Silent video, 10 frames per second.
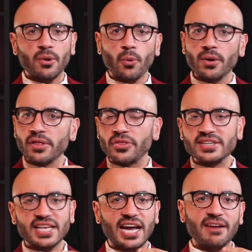Or what are the
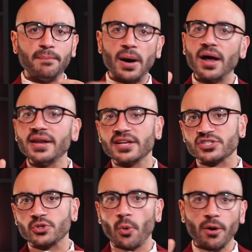things that kind of bond
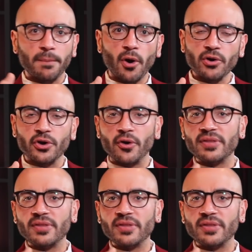us to our partner?